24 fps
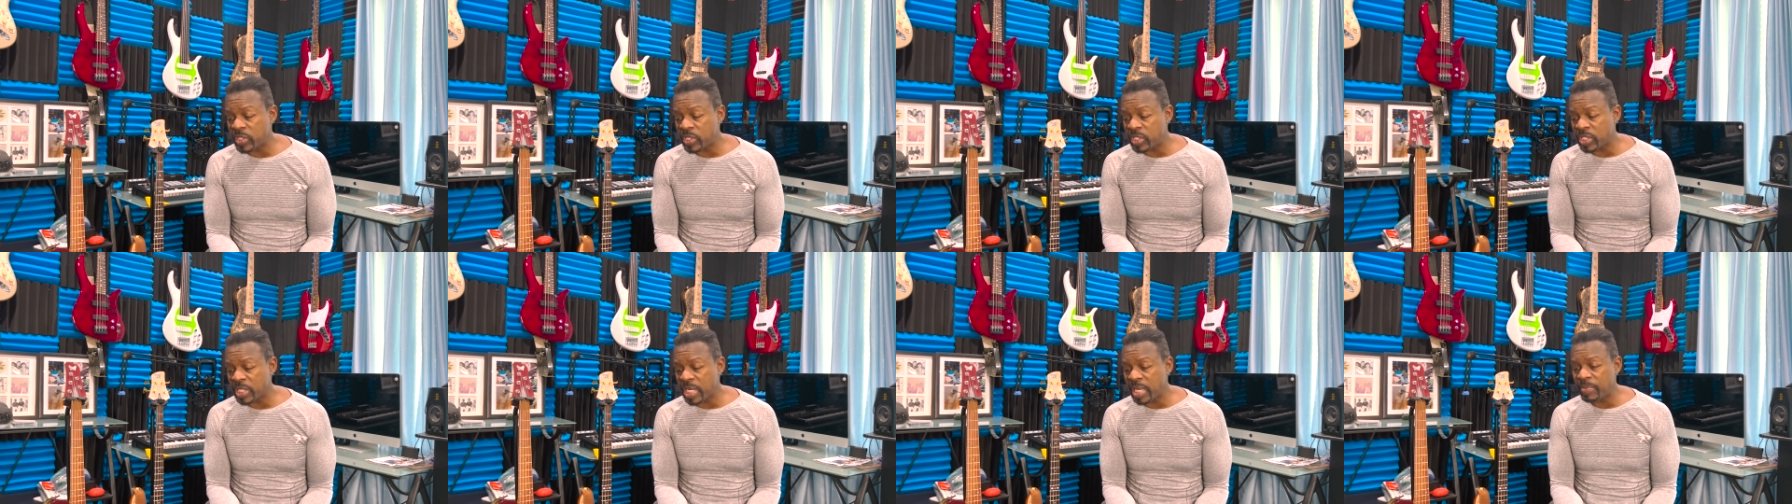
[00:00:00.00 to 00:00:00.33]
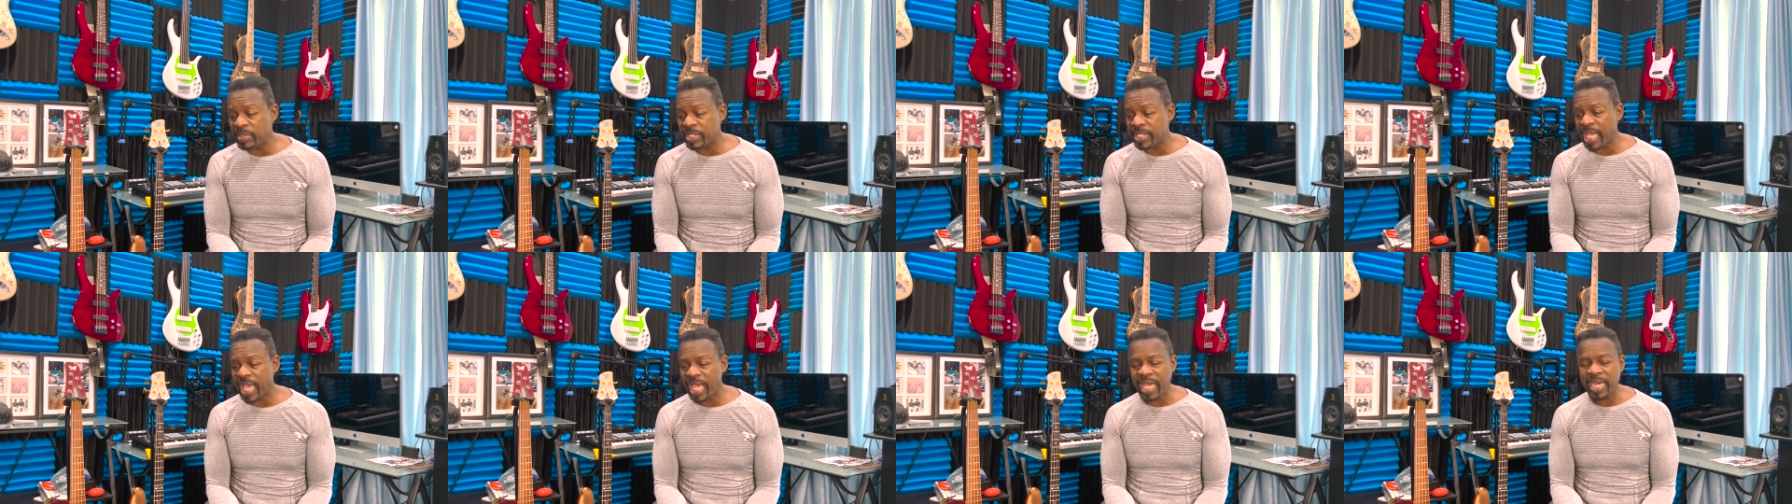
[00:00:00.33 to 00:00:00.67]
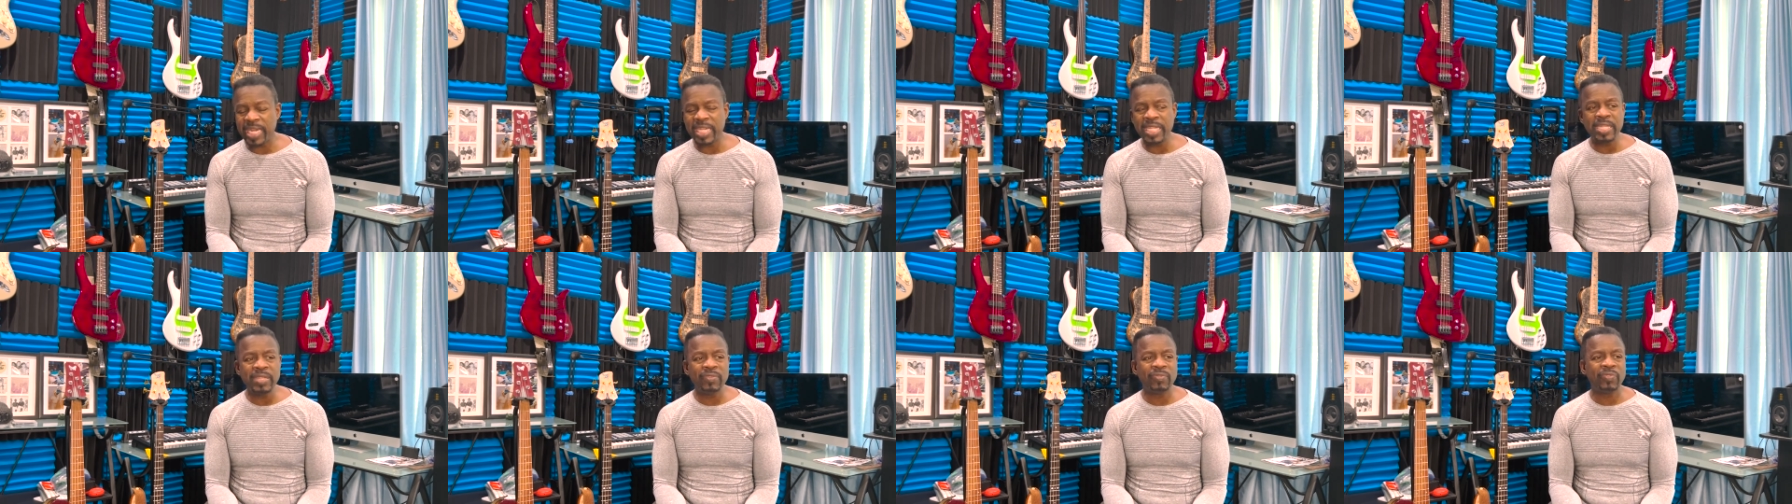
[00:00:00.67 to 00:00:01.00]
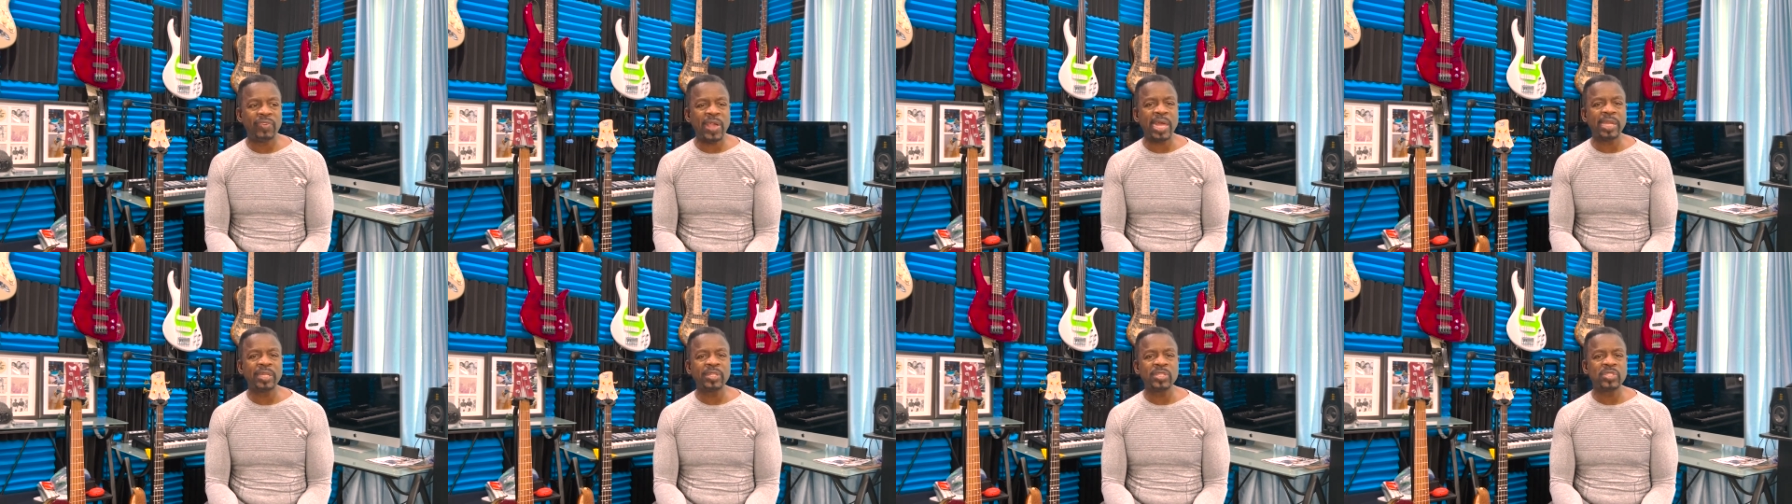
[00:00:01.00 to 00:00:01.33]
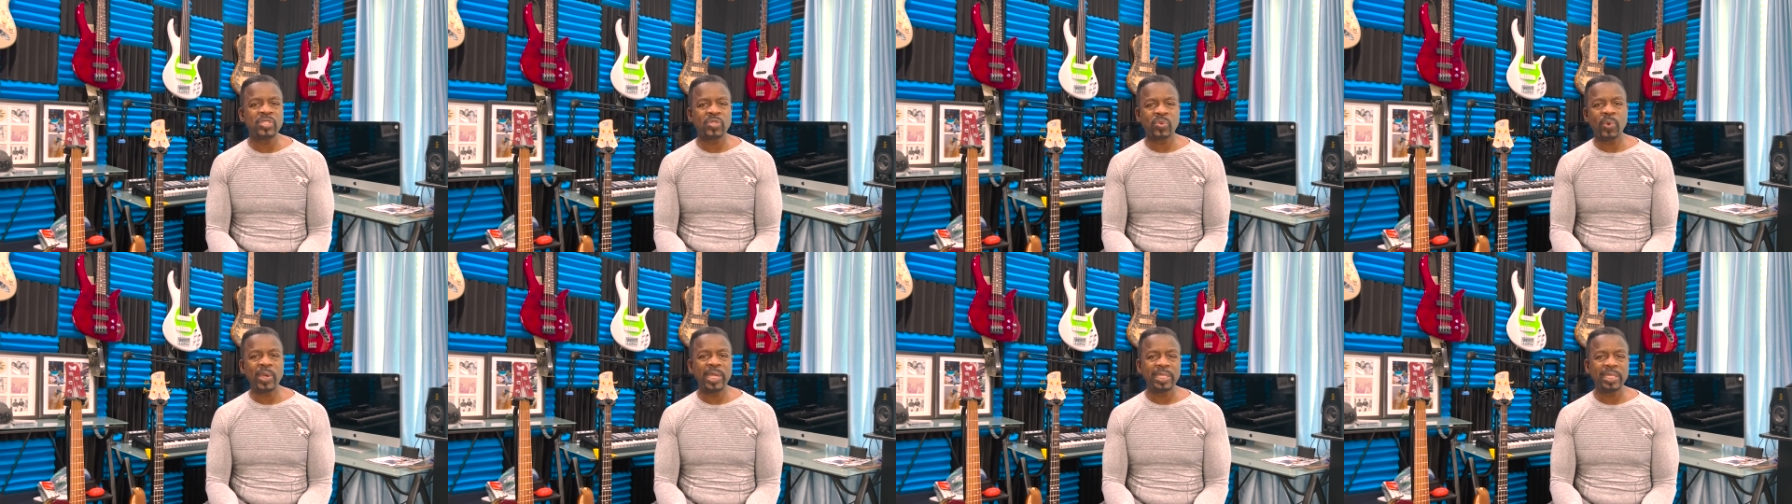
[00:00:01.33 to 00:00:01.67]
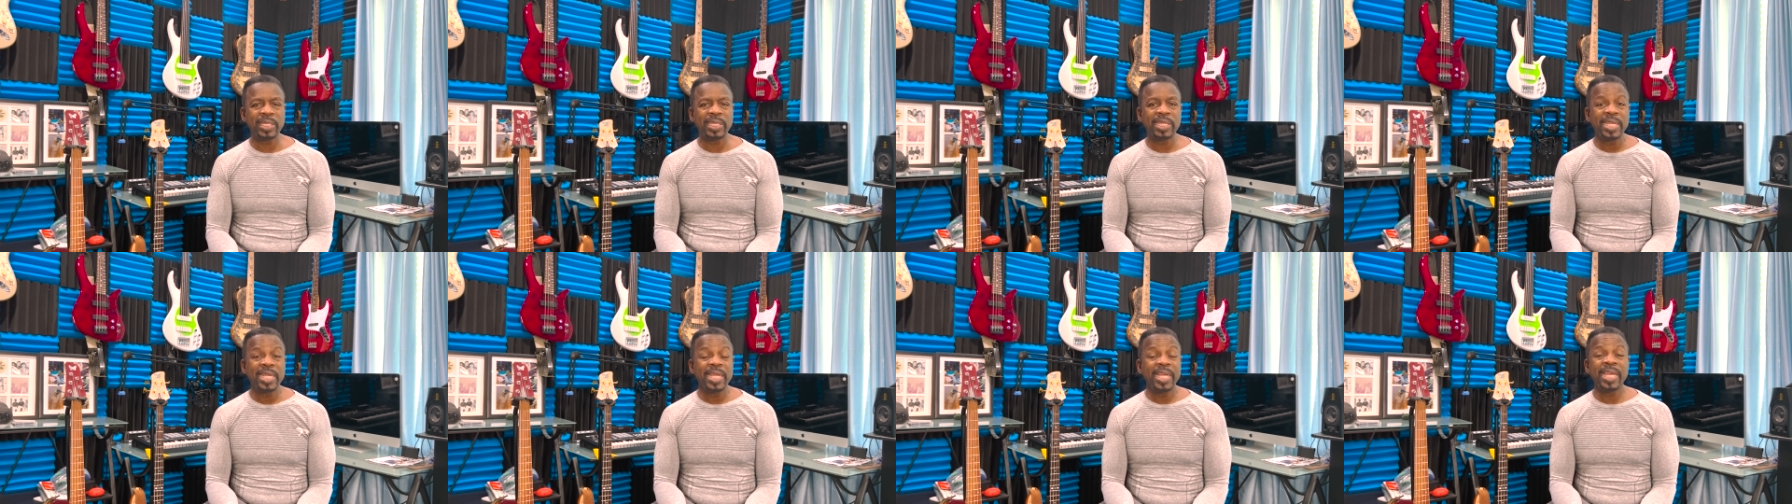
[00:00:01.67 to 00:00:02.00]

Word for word: his name is Eddie Valenzuela.